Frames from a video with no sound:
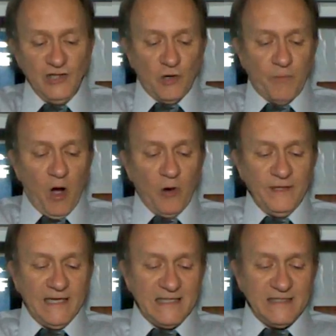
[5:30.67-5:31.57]
So Paul
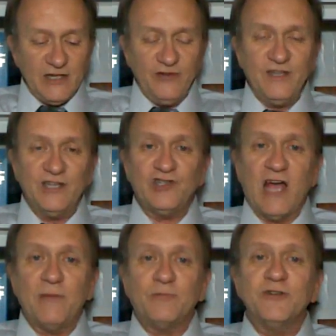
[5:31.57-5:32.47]
begins here in this
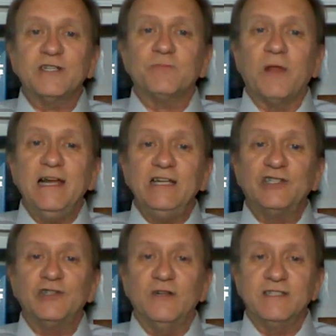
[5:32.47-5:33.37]
chapter
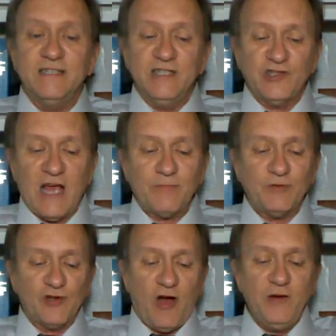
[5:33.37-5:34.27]
explaining to us. This
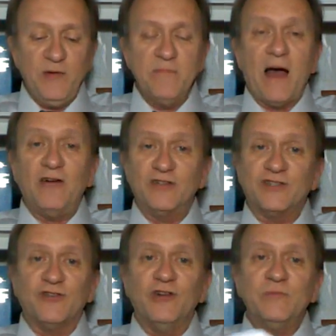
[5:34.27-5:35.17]
chapter is going to be about
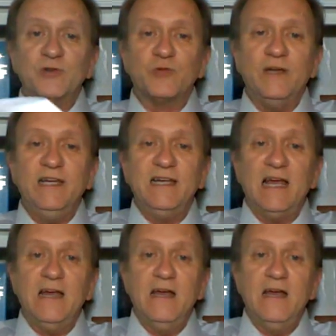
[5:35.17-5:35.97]
discerning between